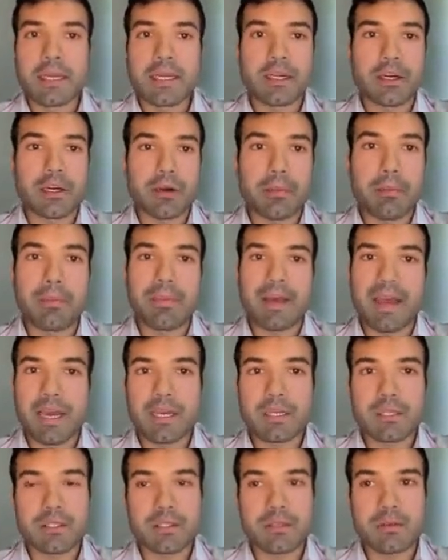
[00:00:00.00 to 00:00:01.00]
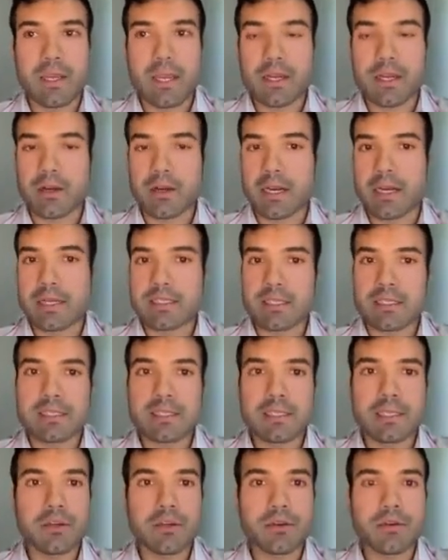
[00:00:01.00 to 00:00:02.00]
they are packaged together as a
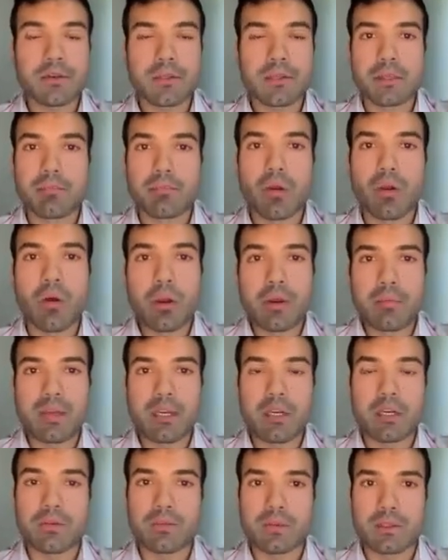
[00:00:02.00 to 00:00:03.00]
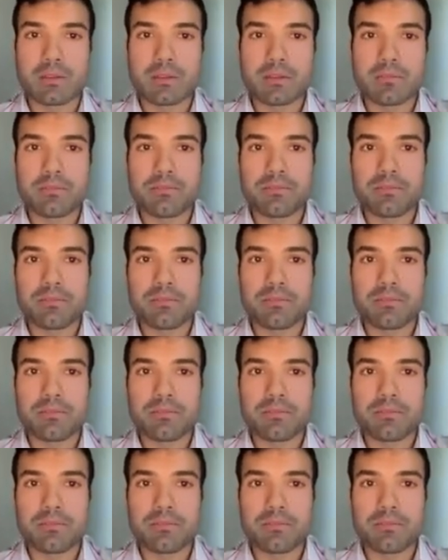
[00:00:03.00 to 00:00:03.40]
single deployment unit.